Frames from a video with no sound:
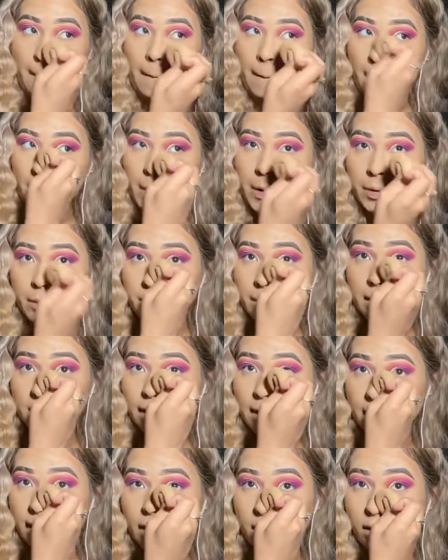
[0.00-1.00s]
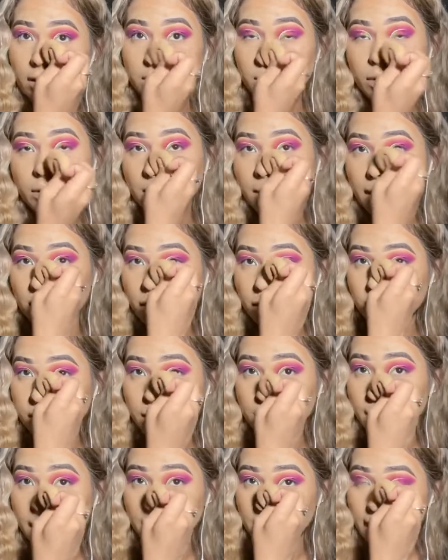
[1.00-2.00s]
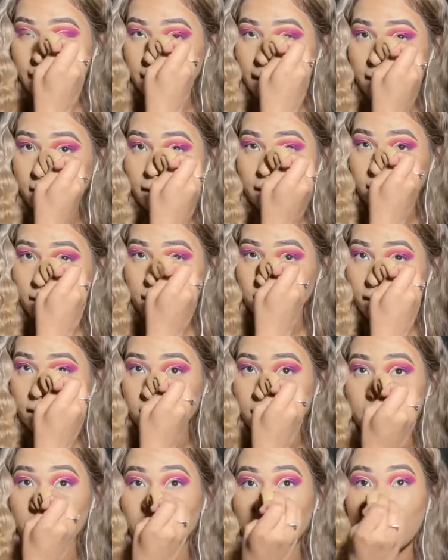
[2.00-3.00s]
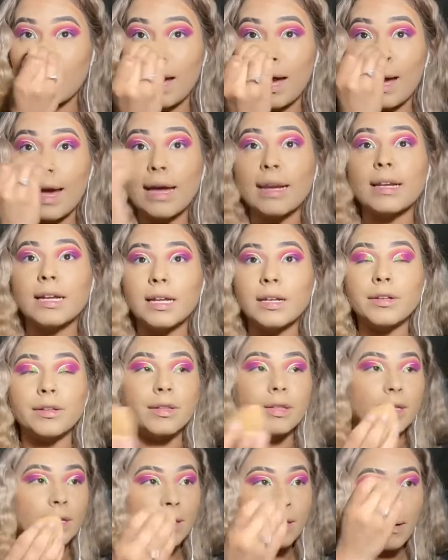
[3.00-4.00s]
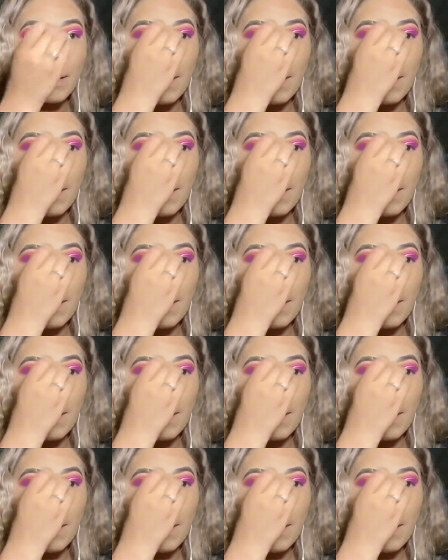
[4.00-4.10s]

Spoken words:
I don't really like contour my nose, but like I add color there.